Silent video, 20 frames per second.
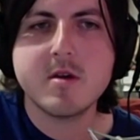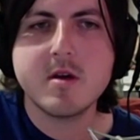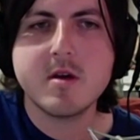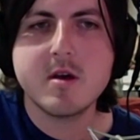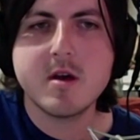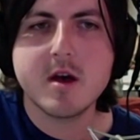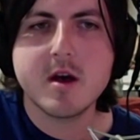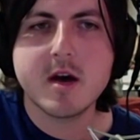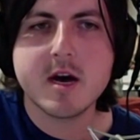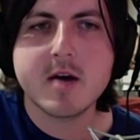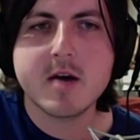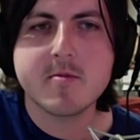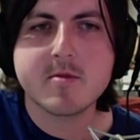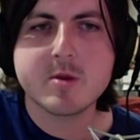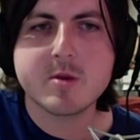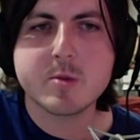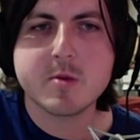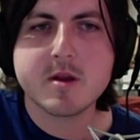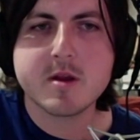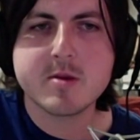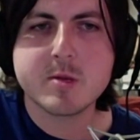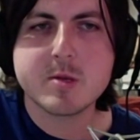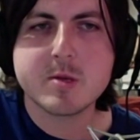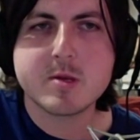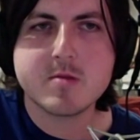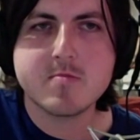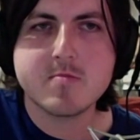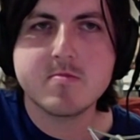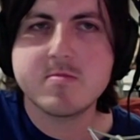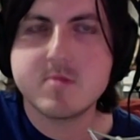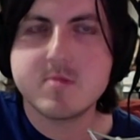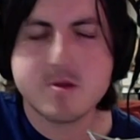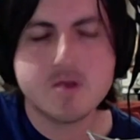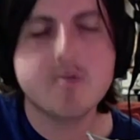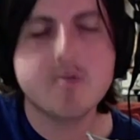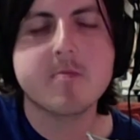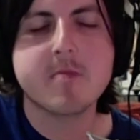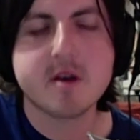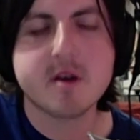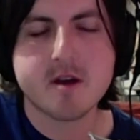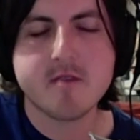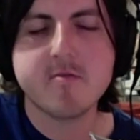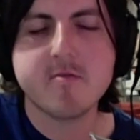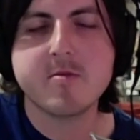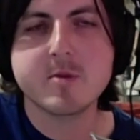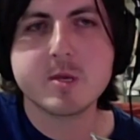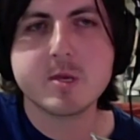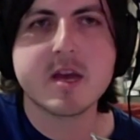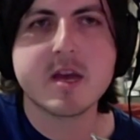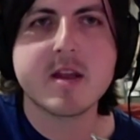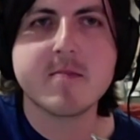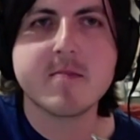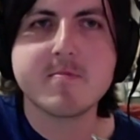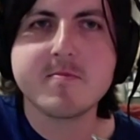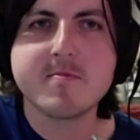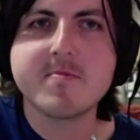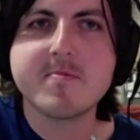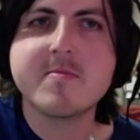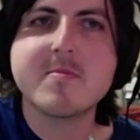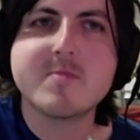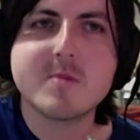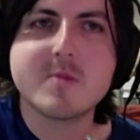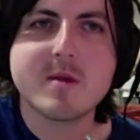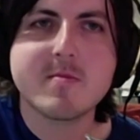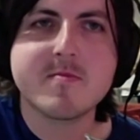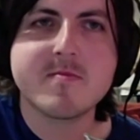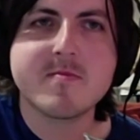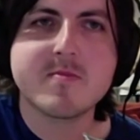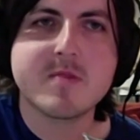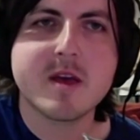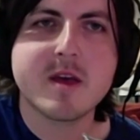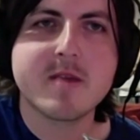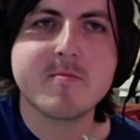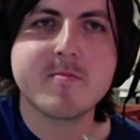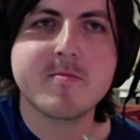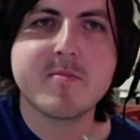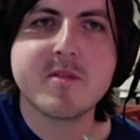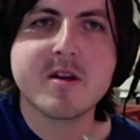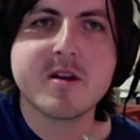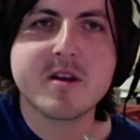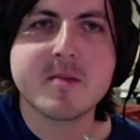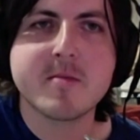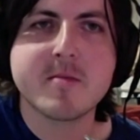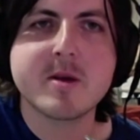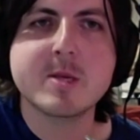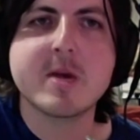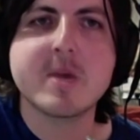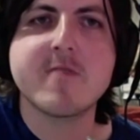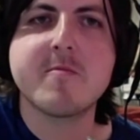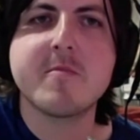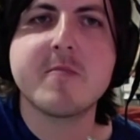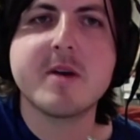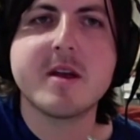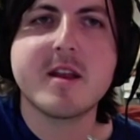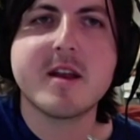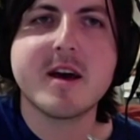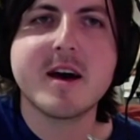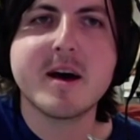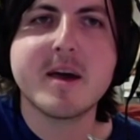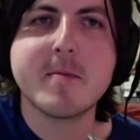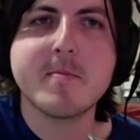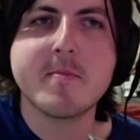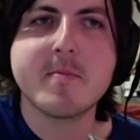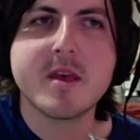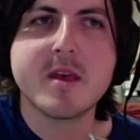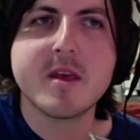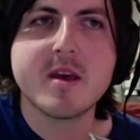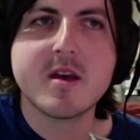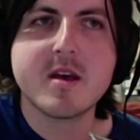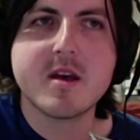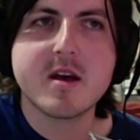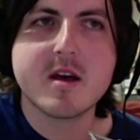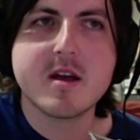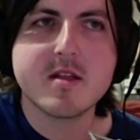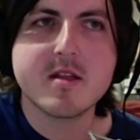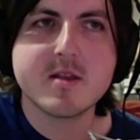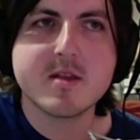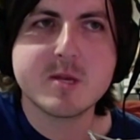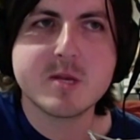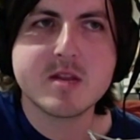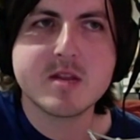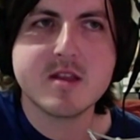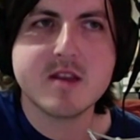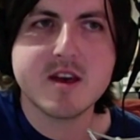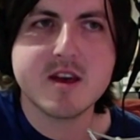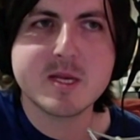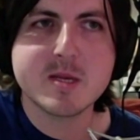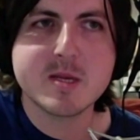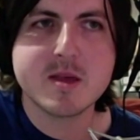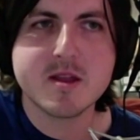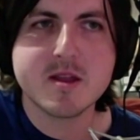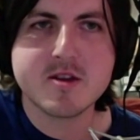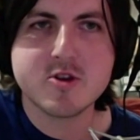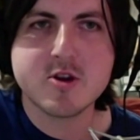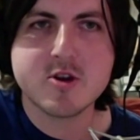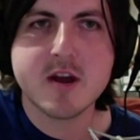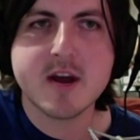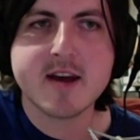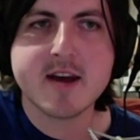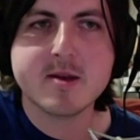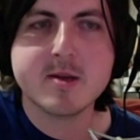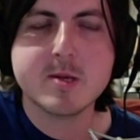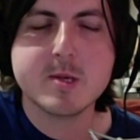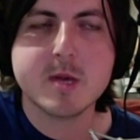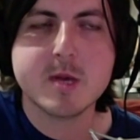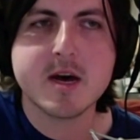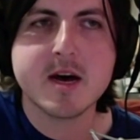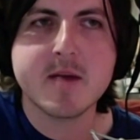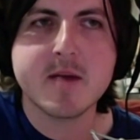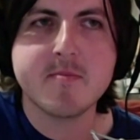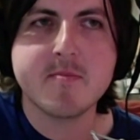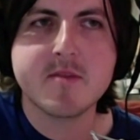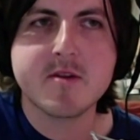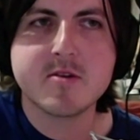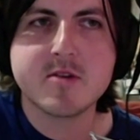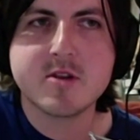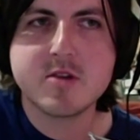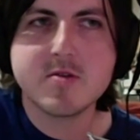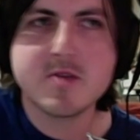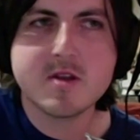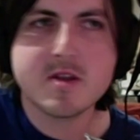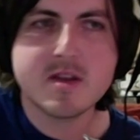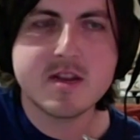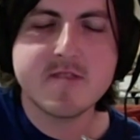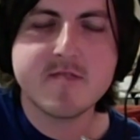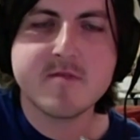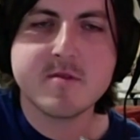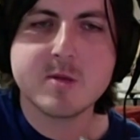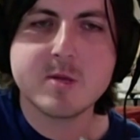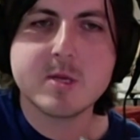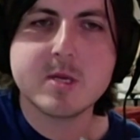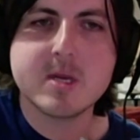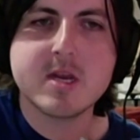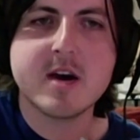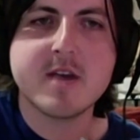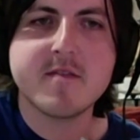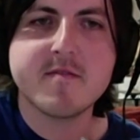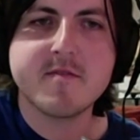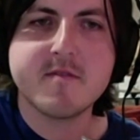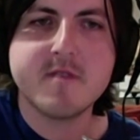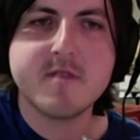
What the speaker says: because when I was doing my cover, once again, I'm plugging myself, but listening to the isolated tracks, they're doing different stuff.